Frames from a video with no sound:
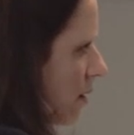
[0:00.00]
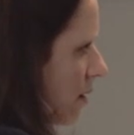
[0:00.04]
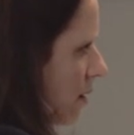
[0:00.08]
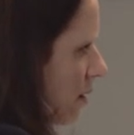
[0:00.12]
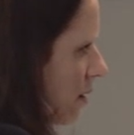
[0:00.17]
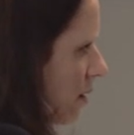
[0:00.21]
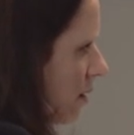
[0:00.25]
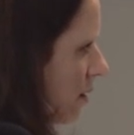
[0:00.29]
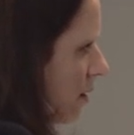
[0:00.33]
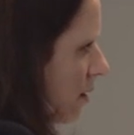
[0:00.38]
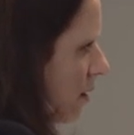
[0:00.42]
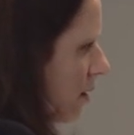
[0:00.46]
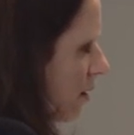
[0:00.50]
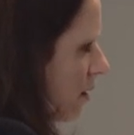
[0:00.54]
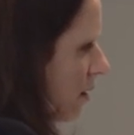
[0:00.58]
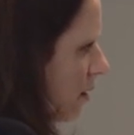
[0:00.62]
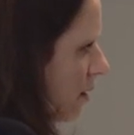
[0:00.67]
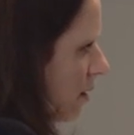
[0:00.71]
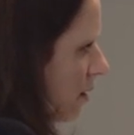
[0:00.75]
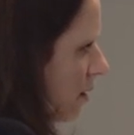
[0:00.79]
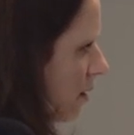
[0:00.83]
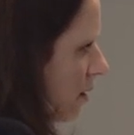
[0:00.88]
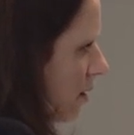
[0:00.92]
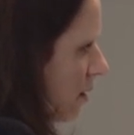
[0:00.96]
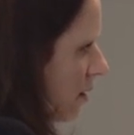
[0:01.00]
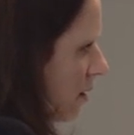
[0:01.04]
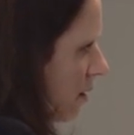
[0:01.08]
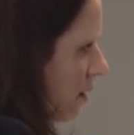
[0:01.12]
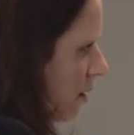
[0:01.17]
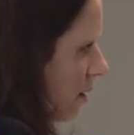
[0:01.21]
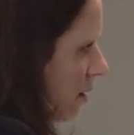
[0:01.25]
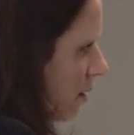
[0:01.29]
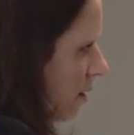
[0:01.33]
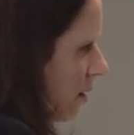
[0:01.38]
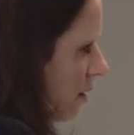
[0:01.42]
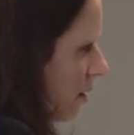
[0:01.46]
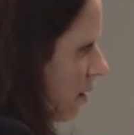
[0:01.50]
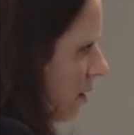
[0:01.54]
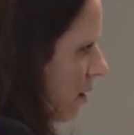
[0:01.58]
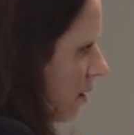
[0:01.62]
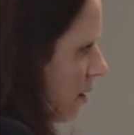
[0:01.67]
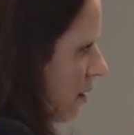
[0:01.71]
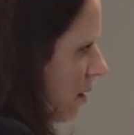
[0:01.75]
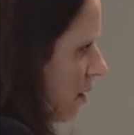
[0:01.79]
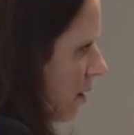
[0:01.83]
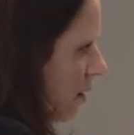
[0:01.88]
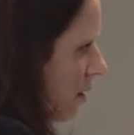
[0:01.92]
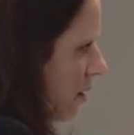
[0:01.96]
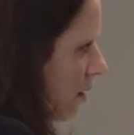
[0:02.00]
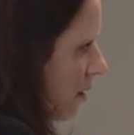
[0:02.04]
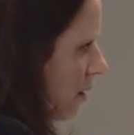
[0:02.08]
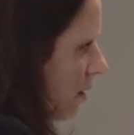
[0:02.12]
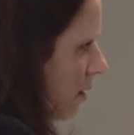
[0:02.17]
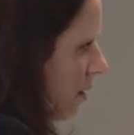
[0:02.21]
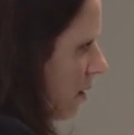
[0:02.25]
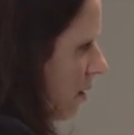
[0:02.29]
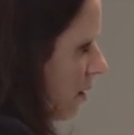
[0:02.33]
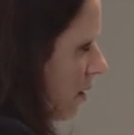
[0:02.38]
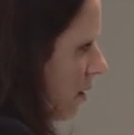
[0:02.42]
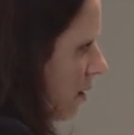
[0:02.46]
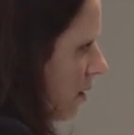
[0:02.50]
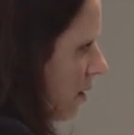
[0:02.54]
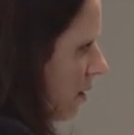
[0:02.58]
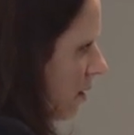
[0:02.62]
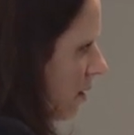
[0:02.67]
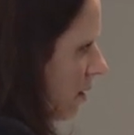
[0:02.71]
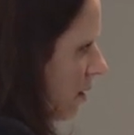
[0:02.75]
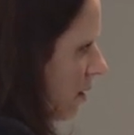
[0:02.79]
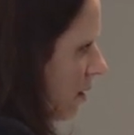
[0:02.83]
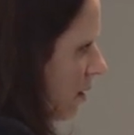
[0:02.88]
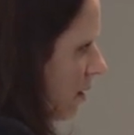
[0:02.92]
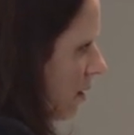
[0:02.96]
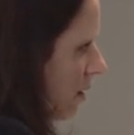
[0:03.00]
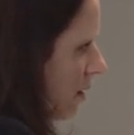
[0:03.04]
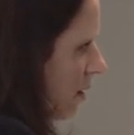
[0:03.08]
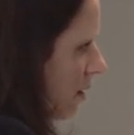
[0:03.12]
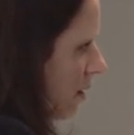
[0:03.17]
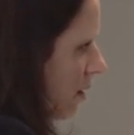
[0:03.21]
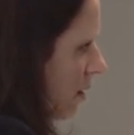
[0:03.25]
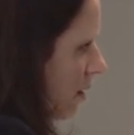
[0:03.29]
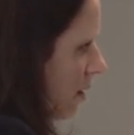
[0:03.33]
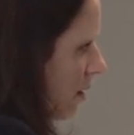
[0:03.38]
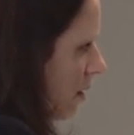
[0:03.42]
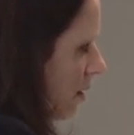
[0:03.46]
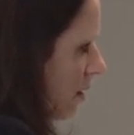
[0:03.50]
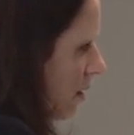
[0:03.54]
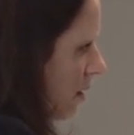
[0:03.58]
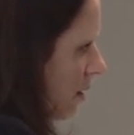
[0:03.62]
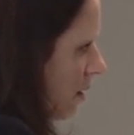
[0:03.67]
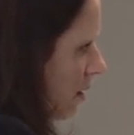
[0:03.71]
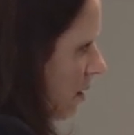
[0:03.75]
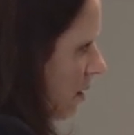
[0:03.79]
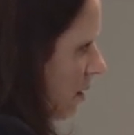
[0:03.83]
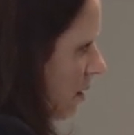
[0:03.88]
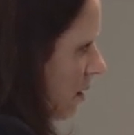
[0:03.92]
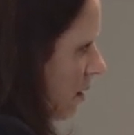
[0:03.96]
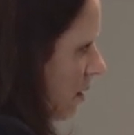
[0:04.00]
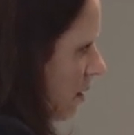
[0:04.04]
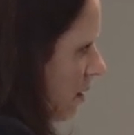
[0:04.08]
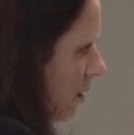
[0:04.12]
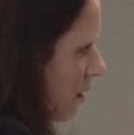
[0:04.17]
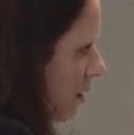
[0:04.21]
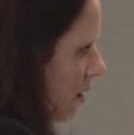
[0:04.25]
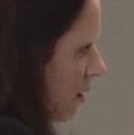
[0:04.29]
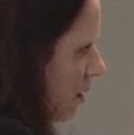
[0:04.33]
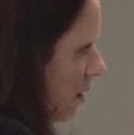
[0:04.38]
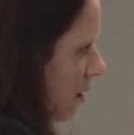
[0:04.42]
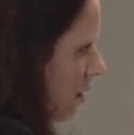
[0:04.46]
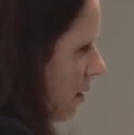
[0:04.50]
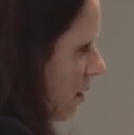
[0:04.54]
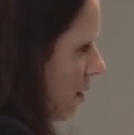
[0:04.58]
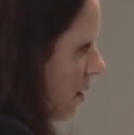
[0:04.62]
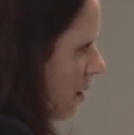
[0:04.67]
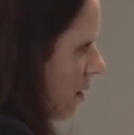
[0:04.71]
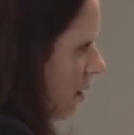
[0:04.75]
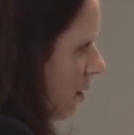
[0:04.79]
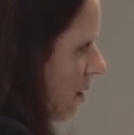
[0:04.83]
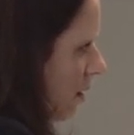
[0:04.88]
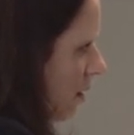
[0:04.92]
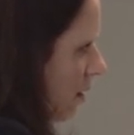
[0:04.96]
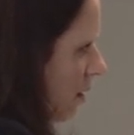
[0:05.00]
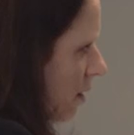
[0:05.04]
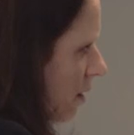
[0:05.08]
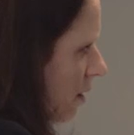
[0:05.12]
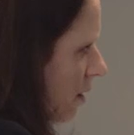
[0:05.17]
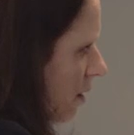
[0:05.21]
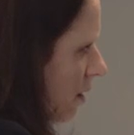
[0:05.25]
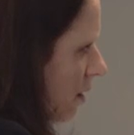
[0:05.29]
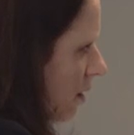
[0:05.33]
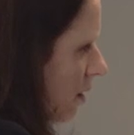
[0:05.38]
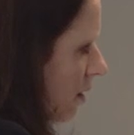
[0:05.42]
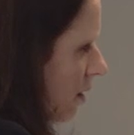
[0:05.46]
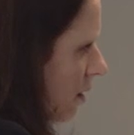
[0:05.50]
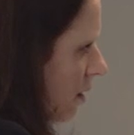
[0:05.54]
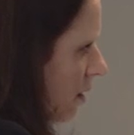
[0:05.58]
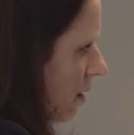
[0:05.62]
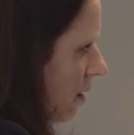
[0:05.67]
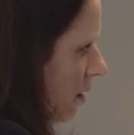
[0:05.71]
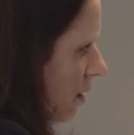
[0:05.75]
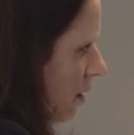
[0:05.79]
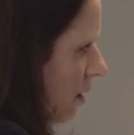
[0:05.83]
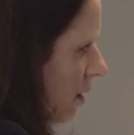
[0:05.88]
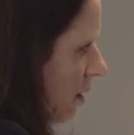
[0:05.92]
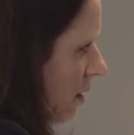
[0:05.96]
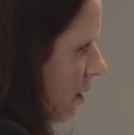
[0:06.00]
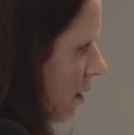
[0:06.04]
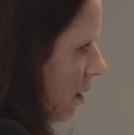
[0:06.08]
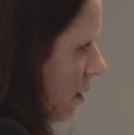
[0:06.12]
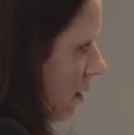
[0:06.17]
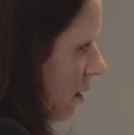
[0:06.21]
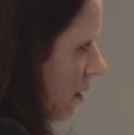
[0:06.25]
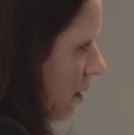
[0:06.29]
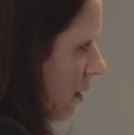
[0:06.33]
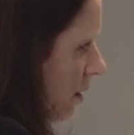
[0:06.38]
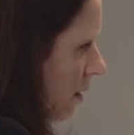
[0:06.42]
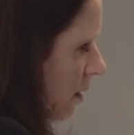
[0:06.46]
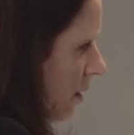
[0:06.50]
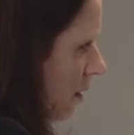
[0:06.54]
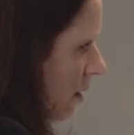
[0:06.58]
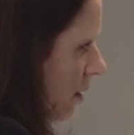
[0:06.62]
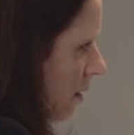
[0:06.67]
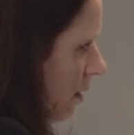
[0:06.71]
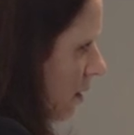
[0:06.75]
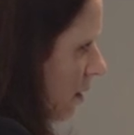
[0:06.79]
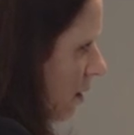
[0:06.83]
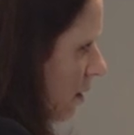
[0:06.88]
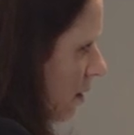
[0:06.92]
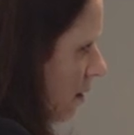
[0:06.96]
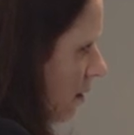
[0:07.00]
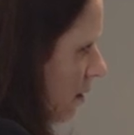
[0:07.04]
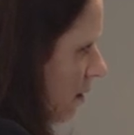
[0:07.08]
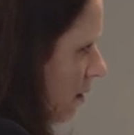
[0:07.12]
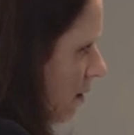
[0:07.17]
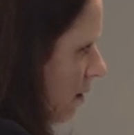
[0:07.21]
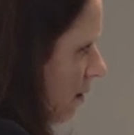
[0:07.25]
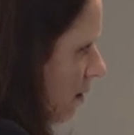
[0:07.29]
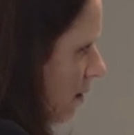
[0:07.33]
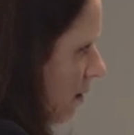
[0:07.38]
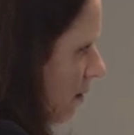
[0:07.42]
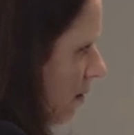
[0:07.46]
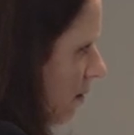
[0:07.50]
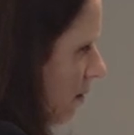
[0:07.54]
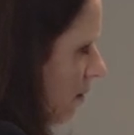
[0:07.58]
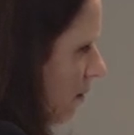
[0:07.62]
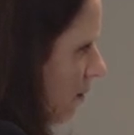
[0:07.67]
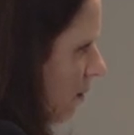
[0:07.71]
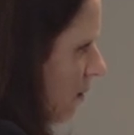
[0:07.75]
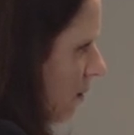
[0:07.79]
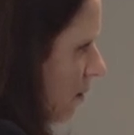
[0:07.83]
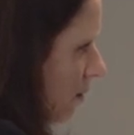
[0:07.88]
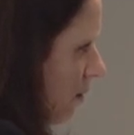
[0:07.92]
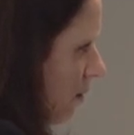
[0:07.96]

(not speaking)